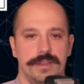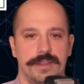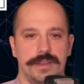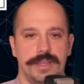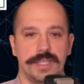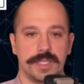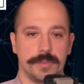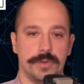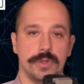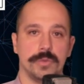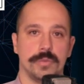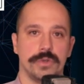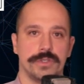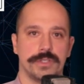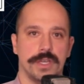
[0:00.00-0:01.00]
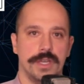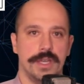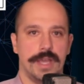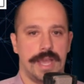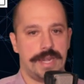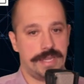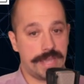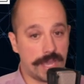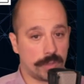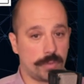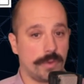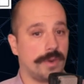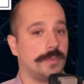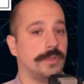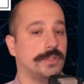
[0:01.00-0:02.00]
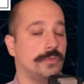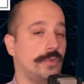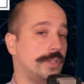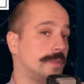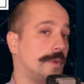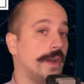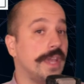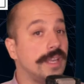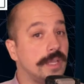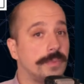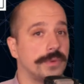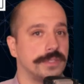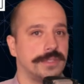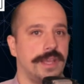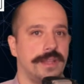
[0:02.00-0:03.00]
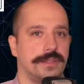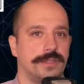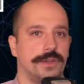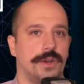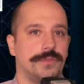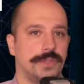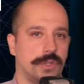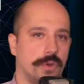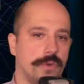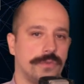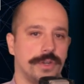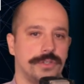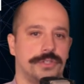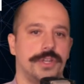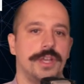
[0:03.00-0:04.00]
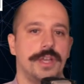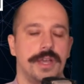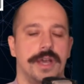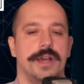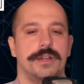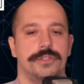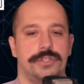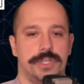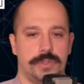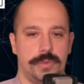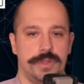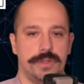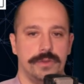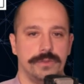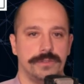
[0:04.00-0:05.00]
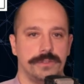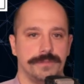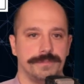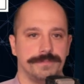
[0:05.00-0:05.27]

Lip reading: GitHub notebooks, and yet we were able to reach about 80% of the coverage just with those.